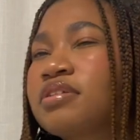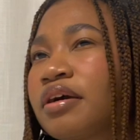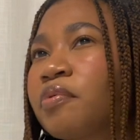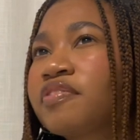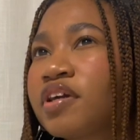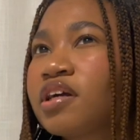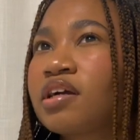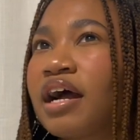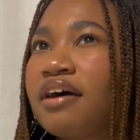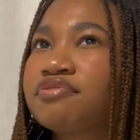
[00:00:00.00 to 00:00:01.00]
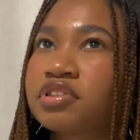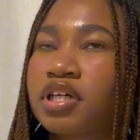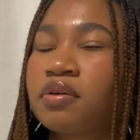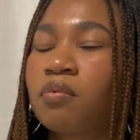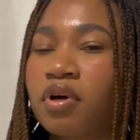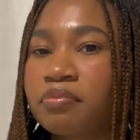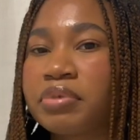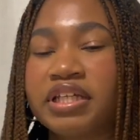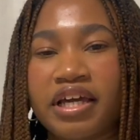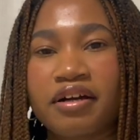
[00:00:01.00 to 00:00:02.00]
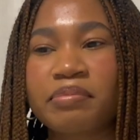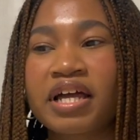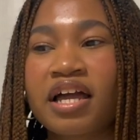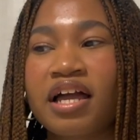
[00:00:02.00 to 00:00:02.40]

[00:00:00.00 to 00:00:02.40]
I went there after like 1 p.m.